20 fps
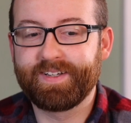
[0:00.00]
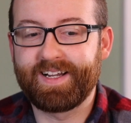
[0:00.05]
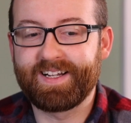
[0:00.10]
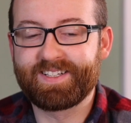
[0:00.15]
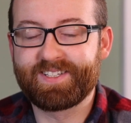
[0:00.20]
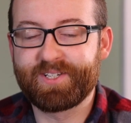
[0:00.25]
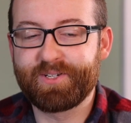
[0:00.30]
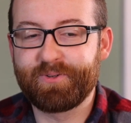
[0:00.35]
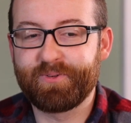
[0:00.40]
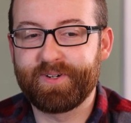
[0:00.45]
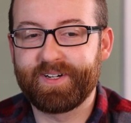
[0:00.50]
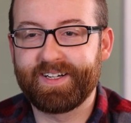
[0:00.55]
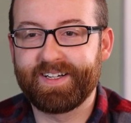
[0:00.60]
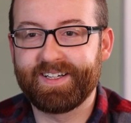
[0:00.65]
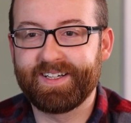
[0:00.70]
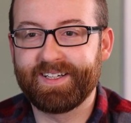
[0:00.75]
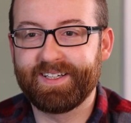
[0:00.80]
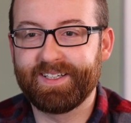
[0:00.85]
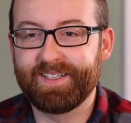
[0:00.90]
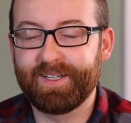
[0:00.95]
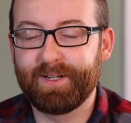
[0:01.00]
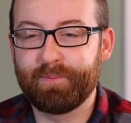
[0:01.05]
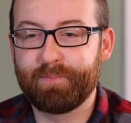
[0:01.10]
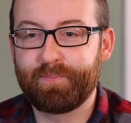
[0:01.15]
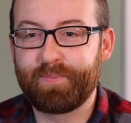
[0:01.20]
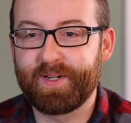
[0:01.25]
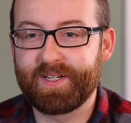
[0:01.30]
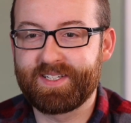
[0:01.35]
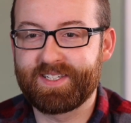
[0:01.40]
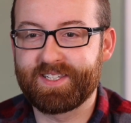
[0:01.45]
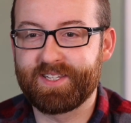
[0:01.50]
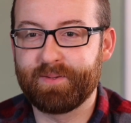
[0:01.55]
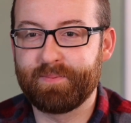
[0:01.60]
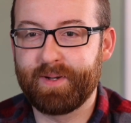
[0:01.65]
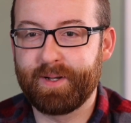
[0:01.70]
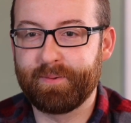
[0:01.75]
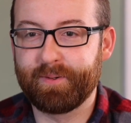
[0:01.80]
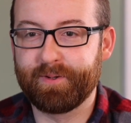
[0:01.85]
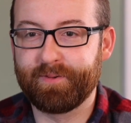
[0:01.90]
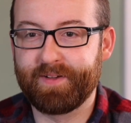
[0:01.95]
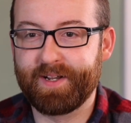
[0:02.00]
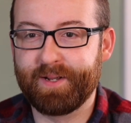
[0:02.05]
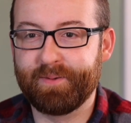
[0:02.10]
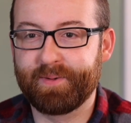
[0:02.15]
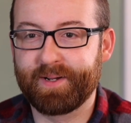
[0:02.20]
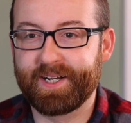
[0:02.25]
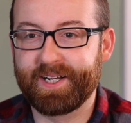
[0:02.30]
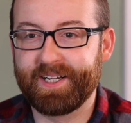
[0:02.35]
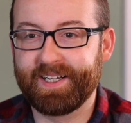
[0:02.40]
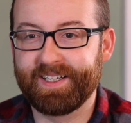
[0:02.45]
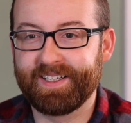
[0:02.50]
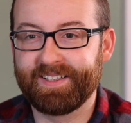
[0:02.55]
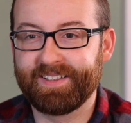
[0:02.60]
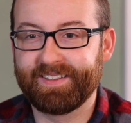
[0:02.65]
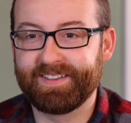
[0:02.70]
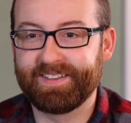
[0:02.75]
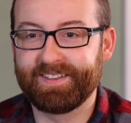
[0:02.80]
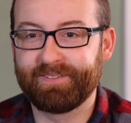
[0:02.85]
not to bust the bubble of anybody